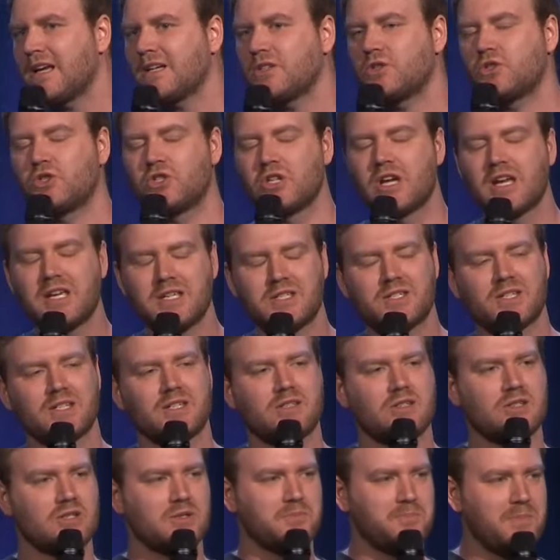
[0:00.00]

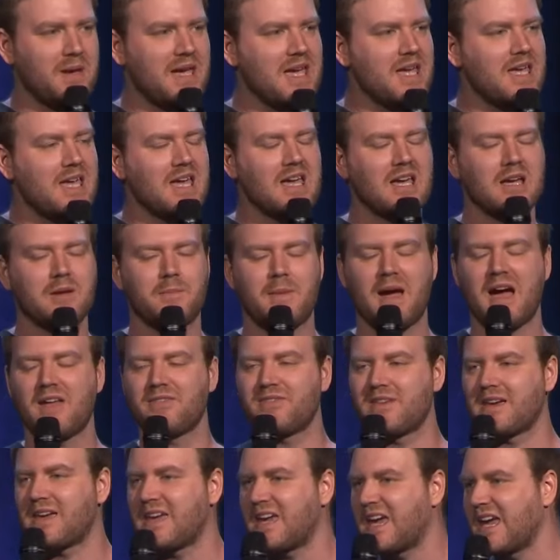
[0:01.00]
Jesus speaking about
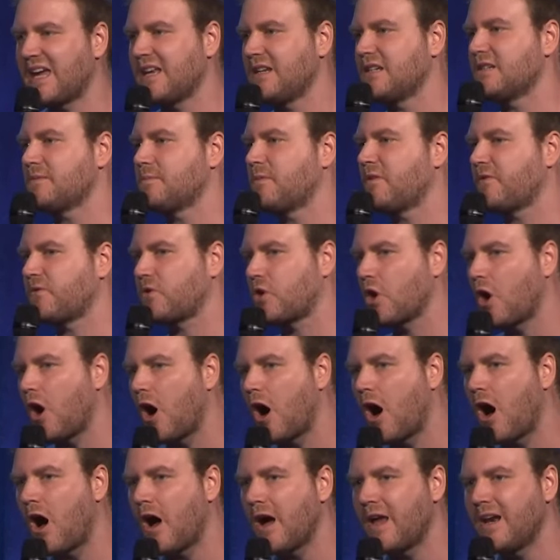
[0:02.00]
the kingdom of
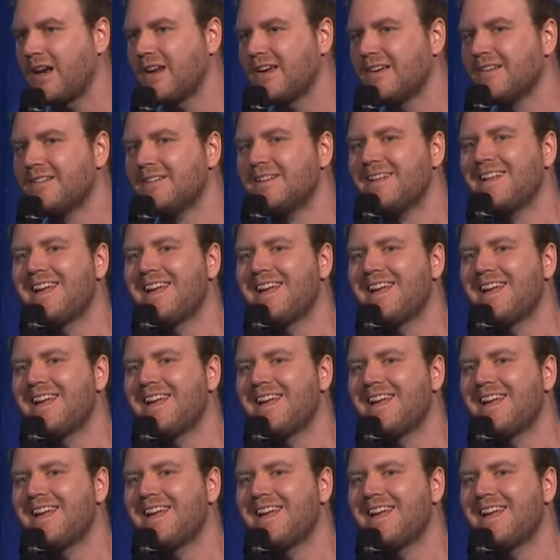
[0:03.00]
God.